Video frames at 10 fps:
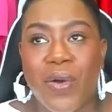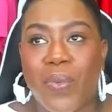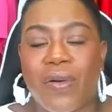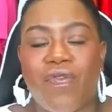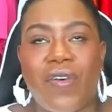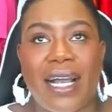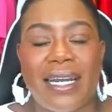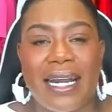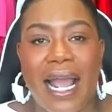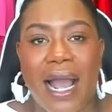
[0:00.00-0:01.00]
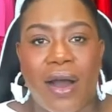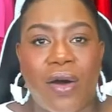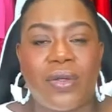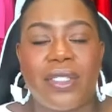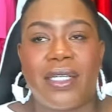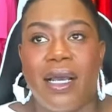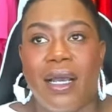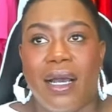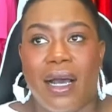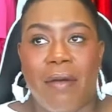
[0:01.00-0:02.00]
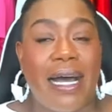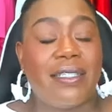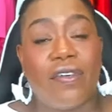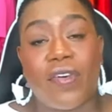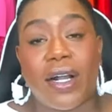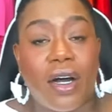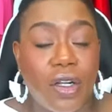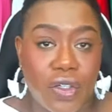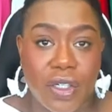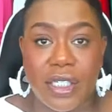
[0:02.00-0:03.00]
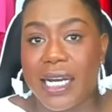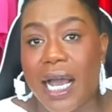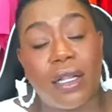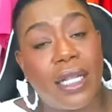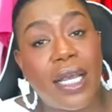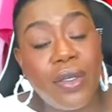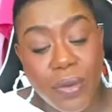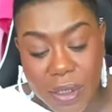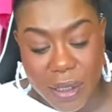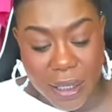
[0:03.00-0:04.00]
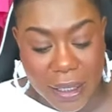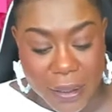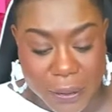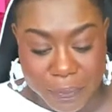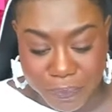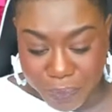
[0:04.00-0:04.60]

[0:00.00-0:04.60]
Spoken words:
We're finding out about different cultures and how they use the color.